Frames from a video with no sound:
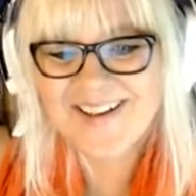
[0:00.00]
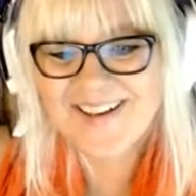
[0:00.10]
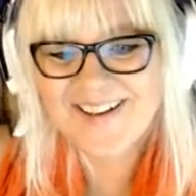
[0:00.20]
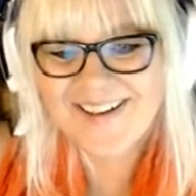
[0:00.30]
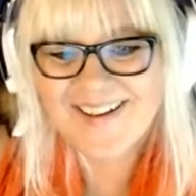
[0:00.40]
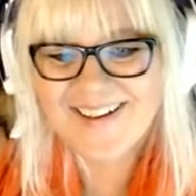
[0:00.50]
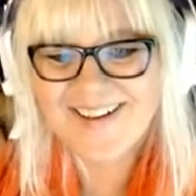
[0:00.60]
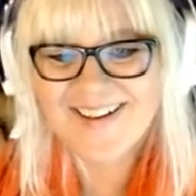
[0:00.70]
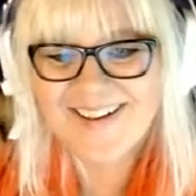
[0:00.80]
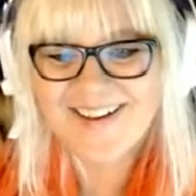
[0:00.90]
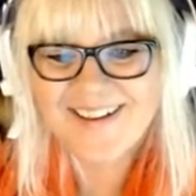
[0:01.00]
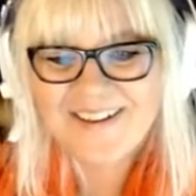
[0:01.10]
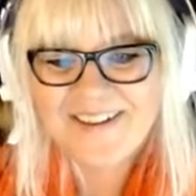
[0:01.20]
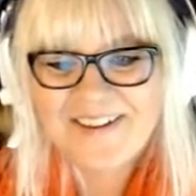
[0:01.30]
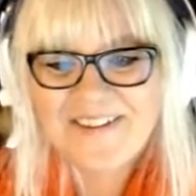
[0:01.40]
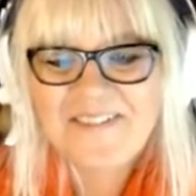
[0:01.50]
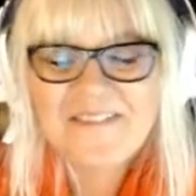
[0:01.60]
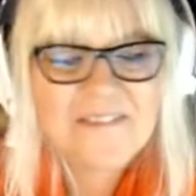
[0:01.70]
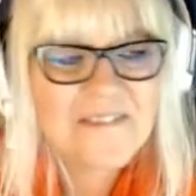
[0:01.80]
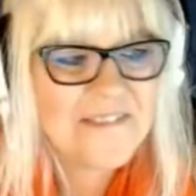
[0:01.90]

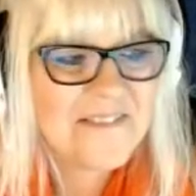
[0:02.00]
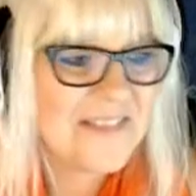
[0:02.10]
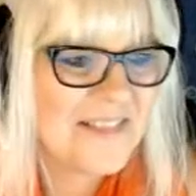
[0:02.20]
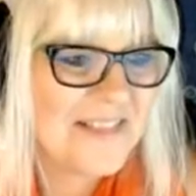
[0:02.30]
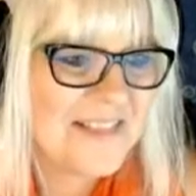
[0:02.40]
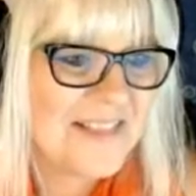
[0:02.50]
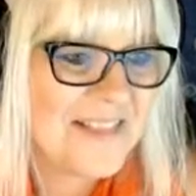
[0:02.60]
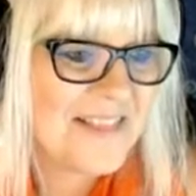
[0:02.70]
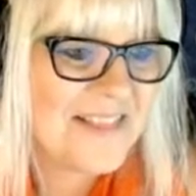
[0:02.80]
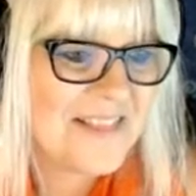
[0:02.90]
(silent)